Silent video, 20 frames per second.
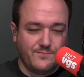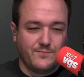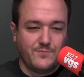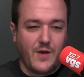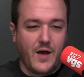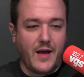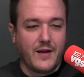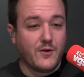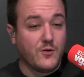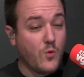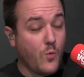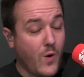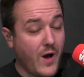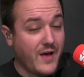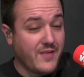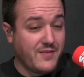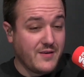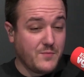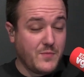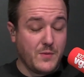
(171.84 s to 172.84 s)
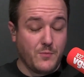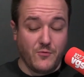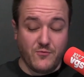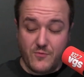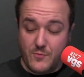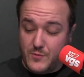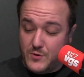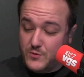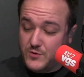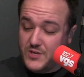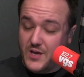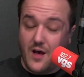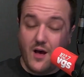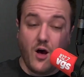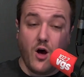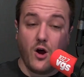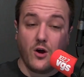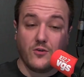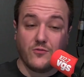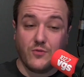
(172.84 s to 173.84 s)
I don't know why I think people from Utah
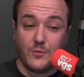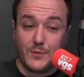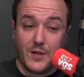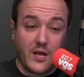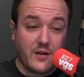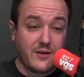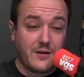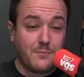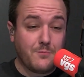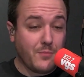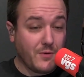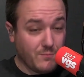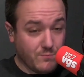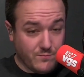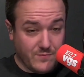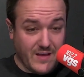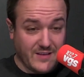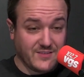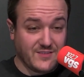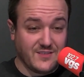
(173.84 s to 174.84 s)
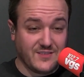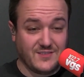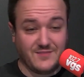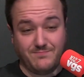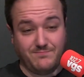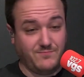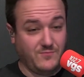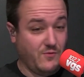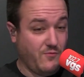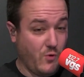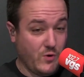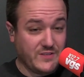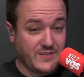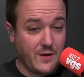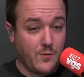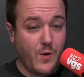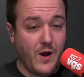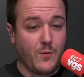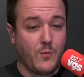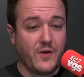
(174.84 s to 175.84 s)
are from London, but that's the voice I
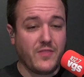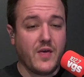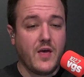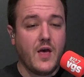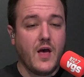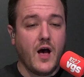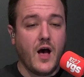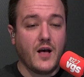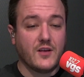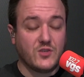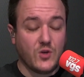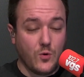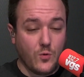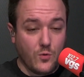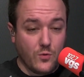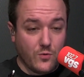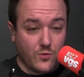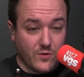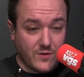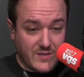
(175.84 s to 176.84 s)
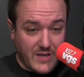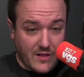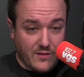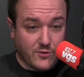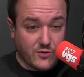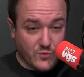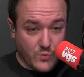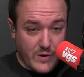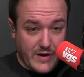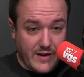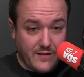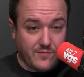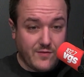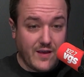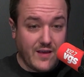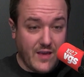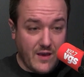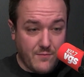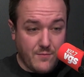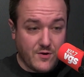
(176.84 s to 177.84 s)
went with. So the tellers read it, they
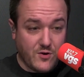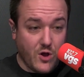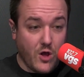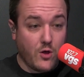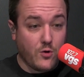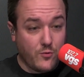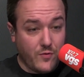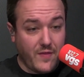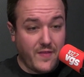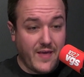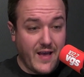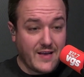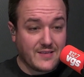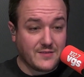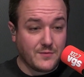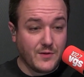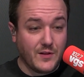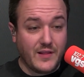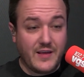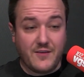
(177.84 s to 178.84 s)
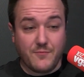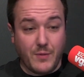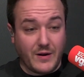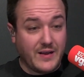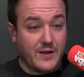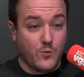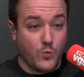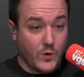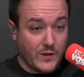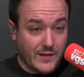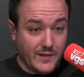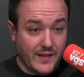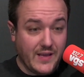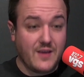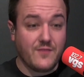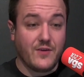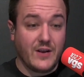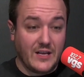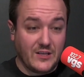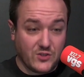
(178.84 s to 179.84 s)
give him a dollar, and then they ask him to leave, but he wouldn't
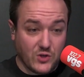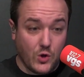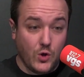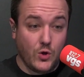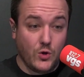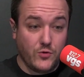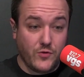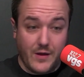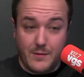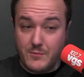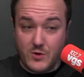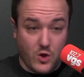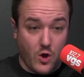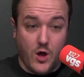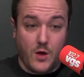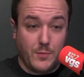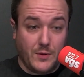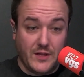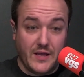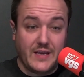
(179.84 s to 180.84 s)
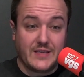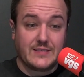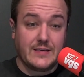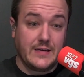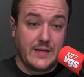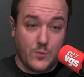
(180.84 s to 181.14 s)
leave, and he told them to call police, and he